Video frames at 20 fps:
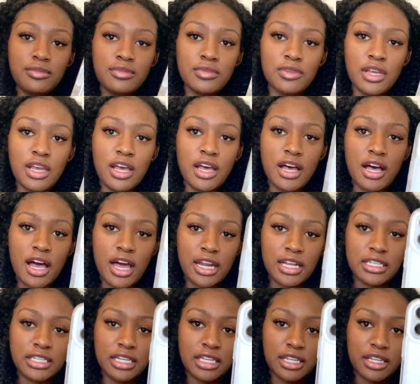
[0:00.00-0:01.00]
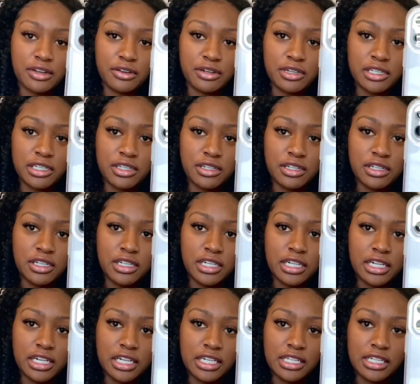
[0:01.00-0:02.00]
Honestly, the crystal clear
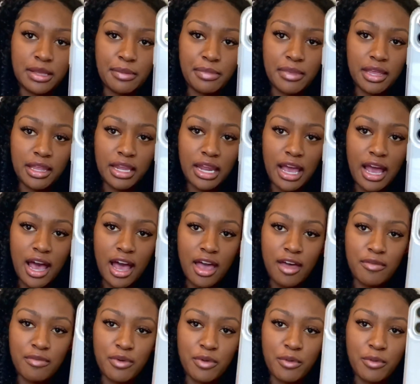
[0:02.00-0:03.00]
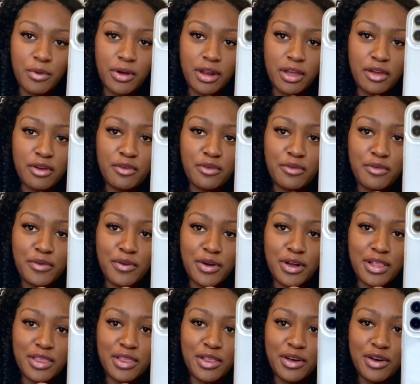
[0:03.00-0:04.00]
is something that I've been wanting for a
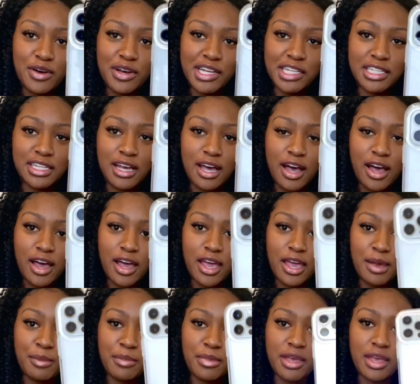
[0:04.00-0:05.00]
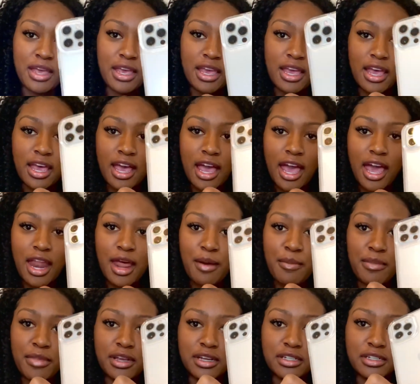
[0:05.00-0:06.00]
long time, and I'm
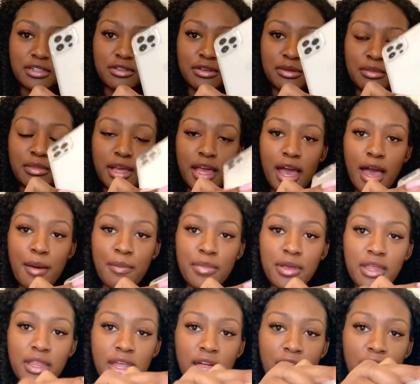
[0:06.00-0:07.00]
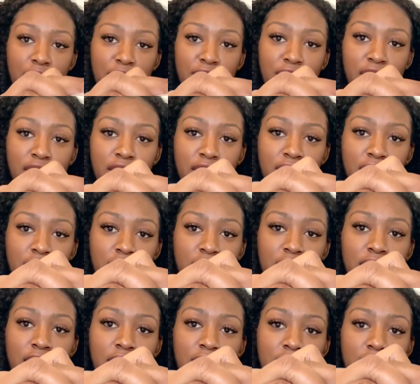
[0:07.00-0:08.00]
extremely happy that I finally
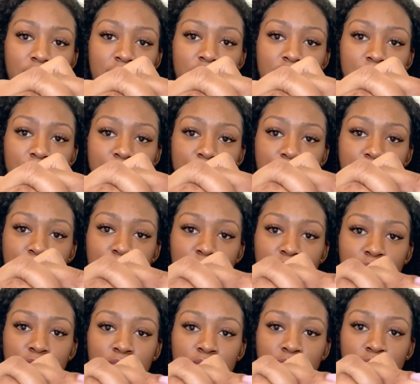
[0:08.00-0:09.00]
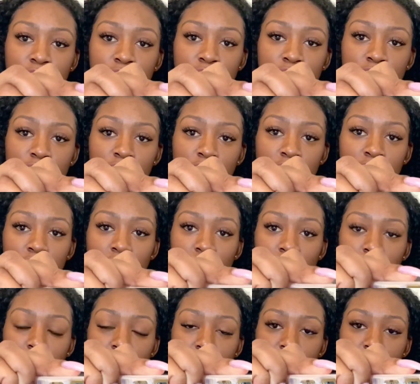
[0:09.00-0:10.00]
got it. I
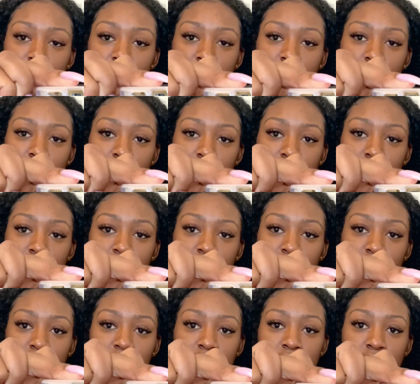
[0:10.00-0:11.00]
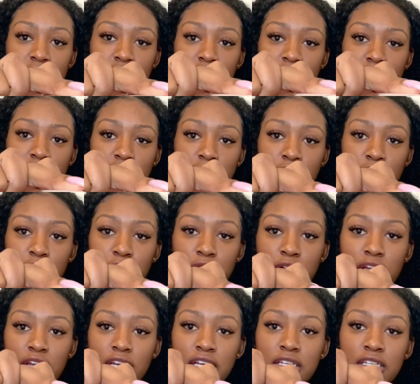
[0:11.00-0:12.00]
even love the edges of this phone
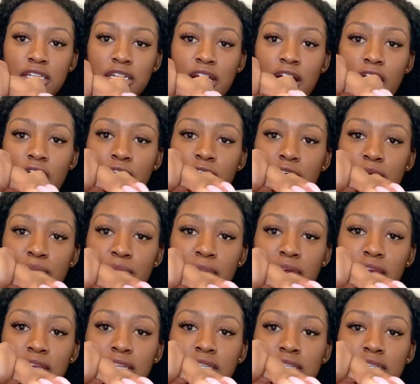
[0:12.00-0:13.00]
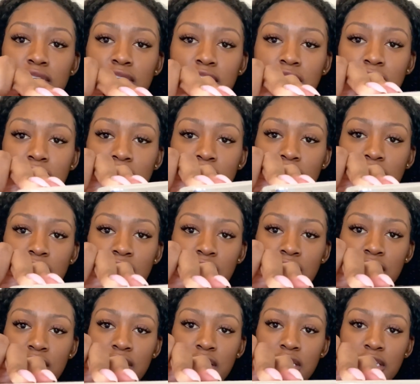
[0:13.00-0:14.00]
case and how it makes the
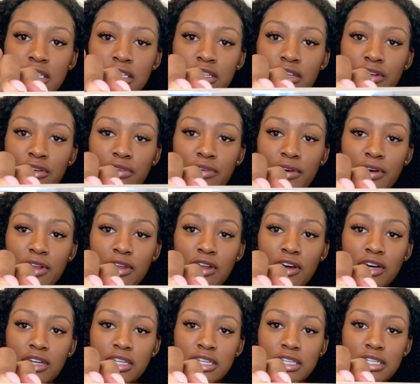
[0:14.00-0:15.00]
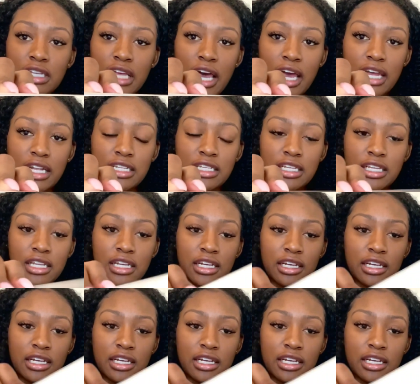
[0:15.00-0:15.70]
silver along the sides look.